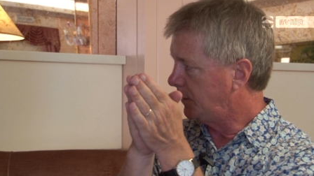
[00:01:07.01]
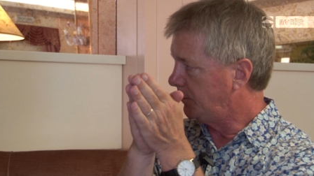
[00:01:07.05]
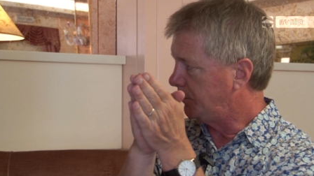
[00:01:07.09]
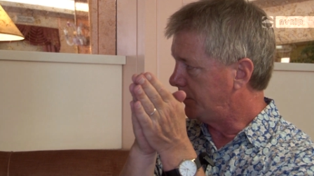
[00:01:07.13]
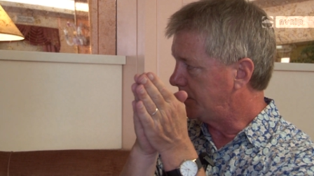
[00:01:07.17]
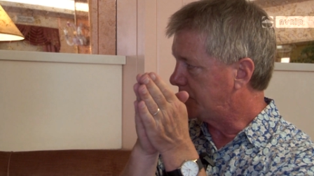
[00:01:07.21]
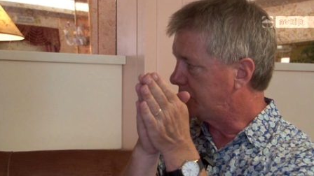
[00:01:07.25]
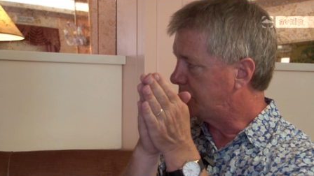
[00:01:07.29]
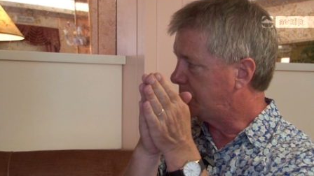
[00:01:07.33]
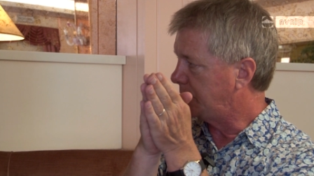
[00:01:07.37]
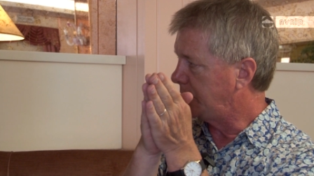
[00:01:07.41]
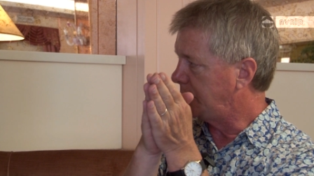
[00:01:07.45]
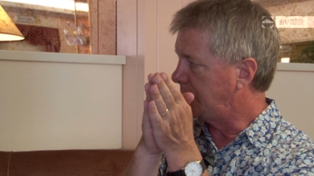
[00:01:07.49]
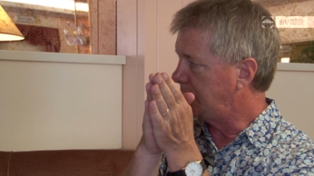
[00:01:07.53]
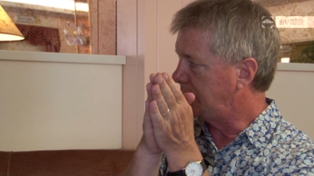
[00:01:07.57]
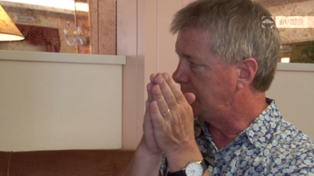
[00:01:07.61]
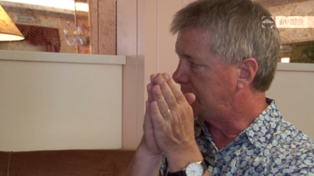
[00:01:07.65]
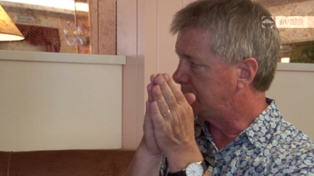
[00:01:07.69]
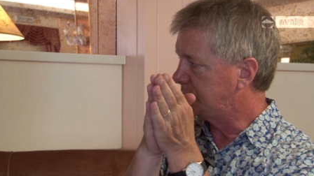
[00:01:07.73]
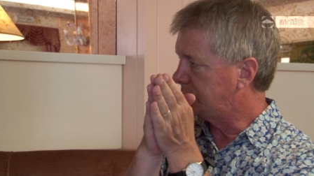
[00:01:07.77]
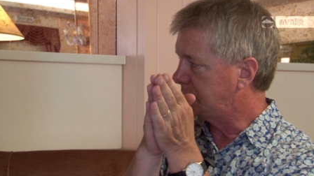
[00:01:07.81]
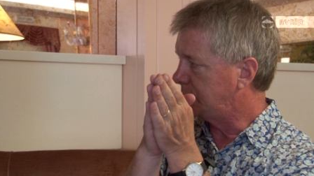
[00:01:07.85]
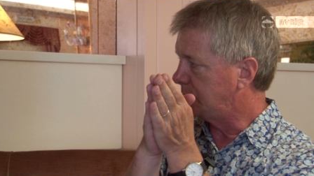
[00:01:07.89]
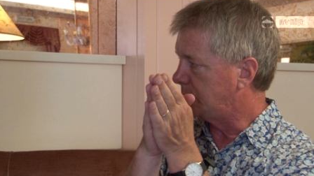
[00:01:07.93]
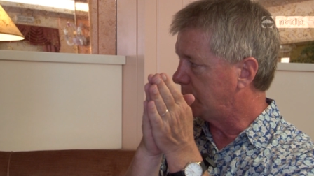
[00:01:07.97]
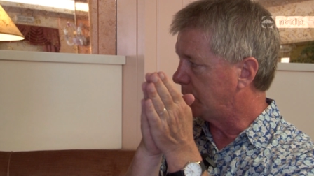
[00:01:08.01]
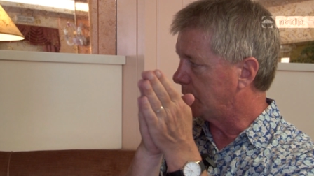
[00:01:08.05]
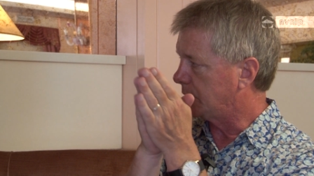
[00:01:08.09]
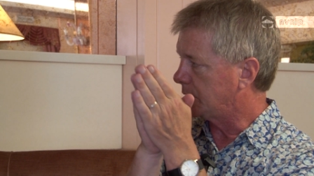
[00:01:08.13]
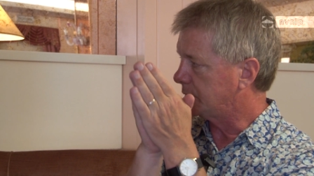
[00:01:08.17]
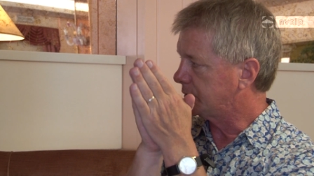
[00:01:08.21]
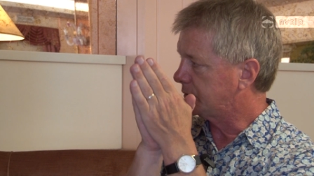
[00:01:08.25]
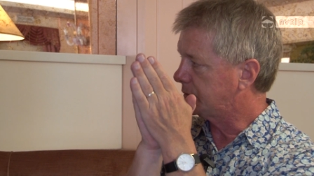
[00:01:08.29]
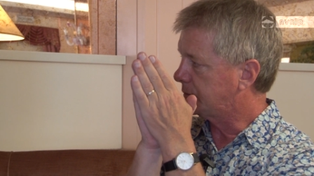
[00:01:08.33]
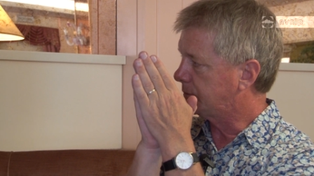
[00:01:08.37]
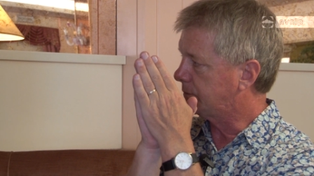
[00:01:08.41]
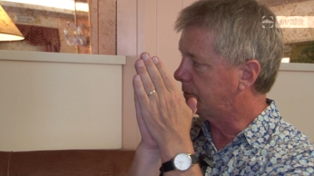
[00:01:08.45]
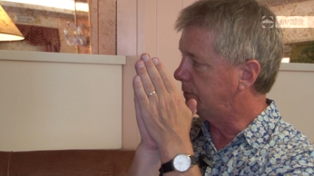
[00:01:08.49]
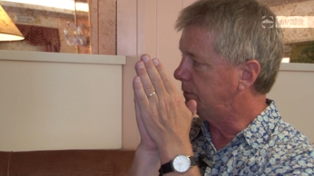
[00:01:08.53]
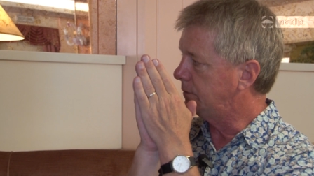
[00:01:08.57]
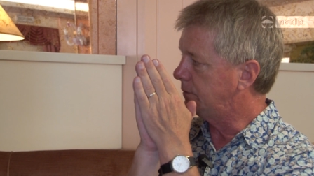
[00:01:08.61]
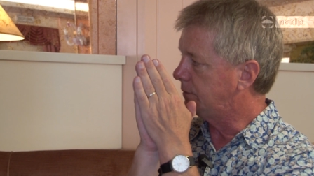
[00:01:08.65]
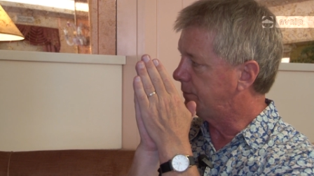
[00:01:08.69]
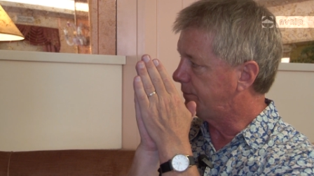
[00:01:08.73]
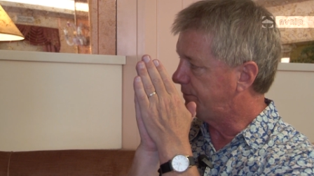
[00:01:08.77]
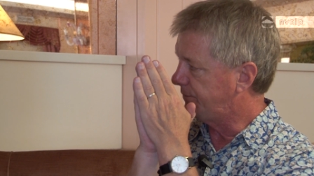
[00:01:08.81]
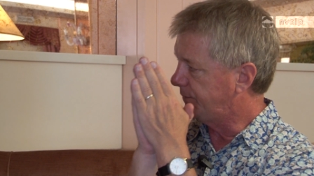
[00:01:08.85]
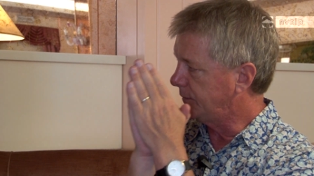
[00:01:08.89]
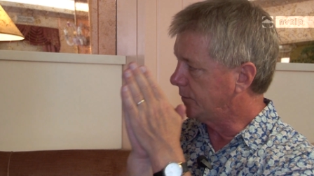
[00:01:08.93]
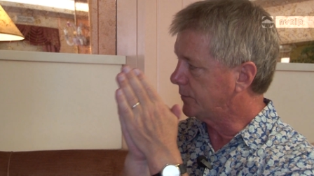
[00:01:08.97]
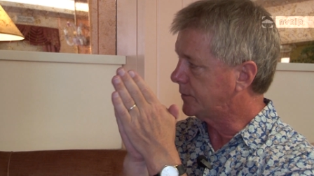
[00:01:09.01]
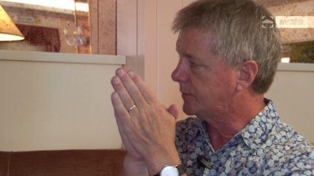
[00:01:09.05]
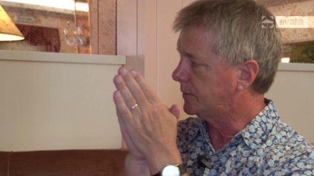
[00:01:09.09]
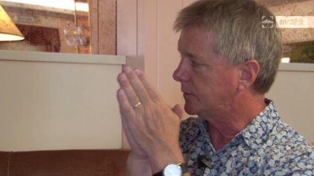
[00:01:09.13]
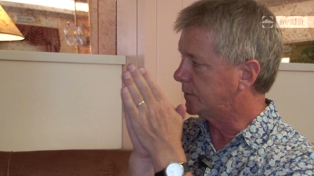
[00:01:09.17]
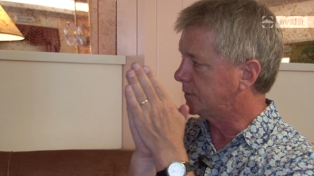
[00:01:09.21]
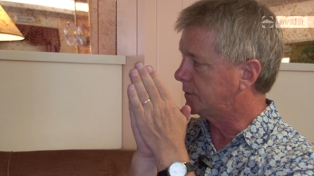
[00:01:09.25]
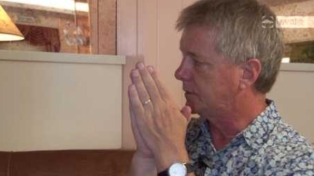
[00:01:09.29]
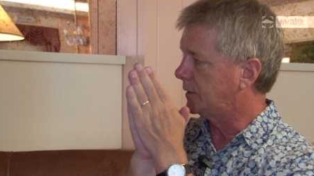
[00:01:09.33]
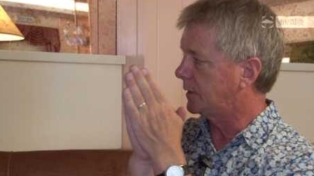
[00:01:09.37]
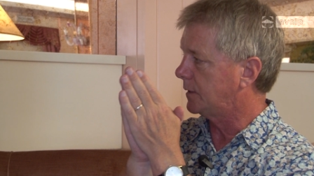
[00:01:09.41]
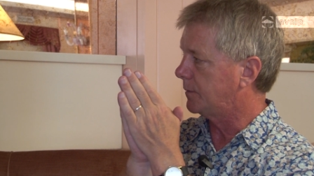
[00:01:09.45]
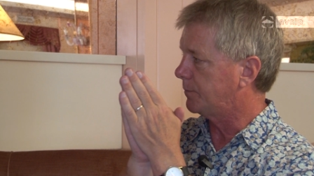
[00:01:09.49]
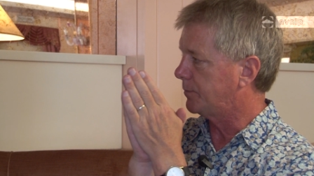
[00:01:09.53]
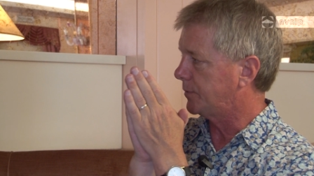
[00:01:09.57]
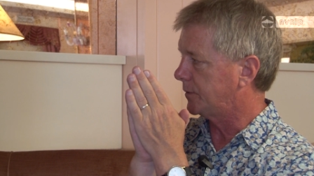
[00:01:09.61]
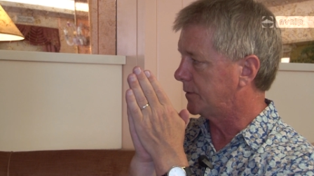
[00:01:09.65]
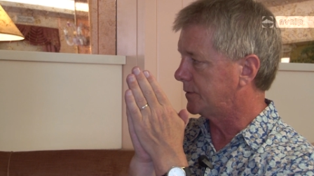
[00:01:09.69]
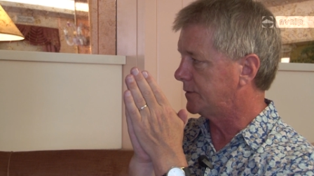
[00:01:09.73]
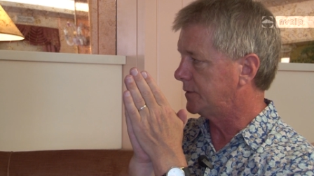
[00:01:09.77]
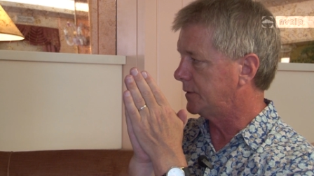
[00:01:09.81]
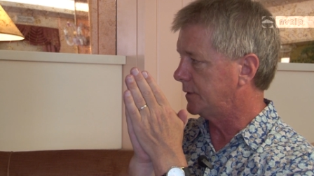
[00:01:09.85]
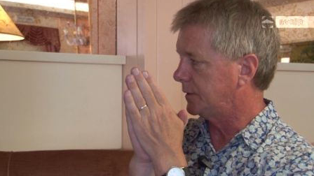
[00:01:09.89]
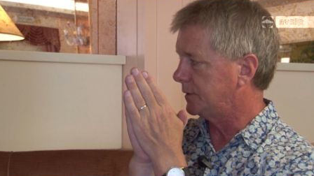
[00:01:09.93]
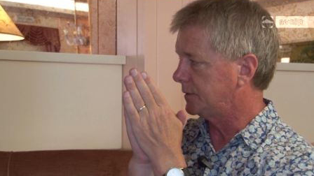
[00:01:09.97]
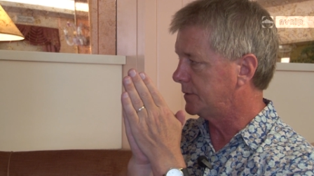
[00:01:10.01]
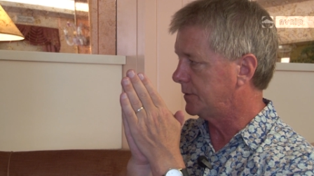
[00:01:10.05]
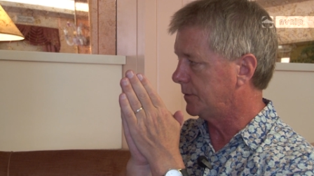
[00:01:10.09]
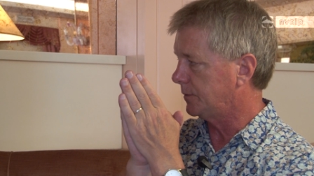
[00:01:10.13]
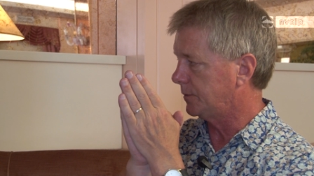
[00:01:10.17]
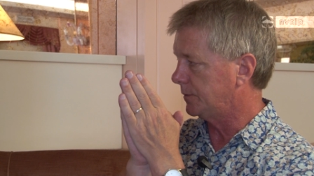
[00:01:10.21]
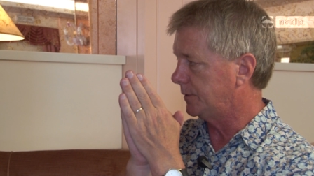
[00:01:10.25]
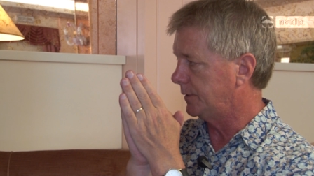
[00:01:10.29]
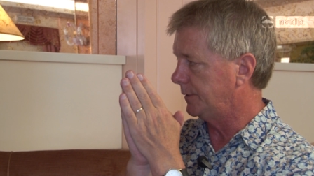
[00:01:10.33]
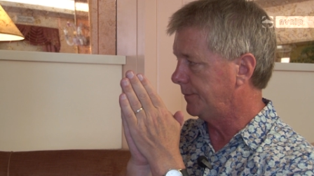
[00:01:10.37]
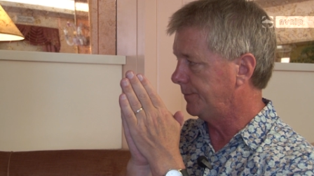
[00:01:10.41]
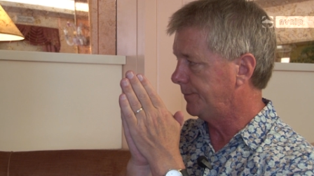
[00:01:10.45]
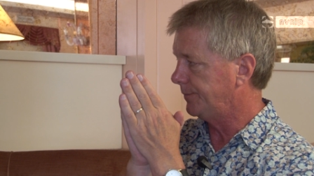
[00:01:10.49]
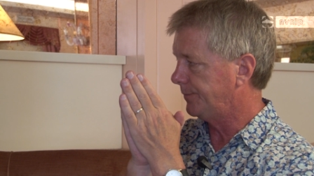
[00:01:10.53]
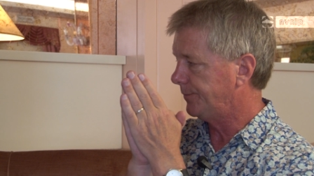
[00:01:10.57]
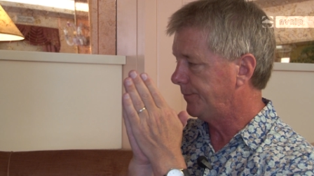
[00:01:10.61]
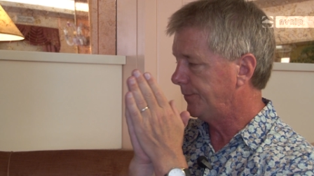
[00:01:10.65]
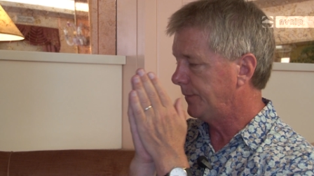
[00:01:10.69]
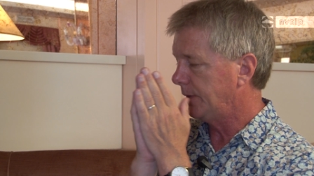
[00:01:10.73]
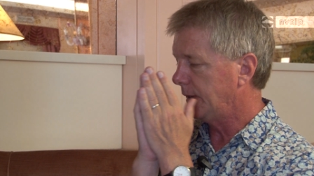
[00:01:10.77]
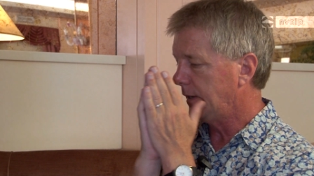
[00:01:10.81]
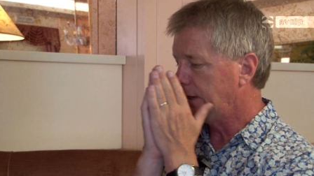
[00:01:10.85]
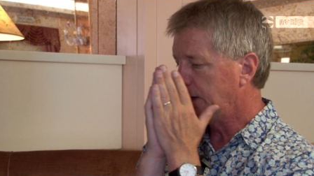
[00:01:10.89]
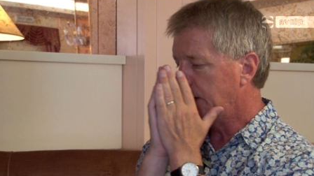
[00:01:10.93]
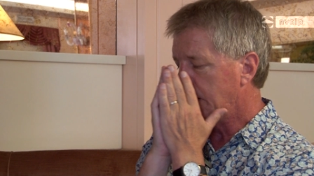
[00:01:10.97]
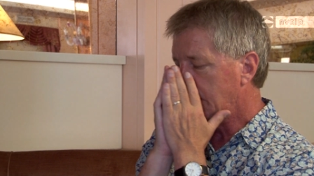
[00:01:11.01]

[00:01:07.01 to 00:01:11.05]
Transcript: between these two worlds through the filters that a person is holding. Yeah.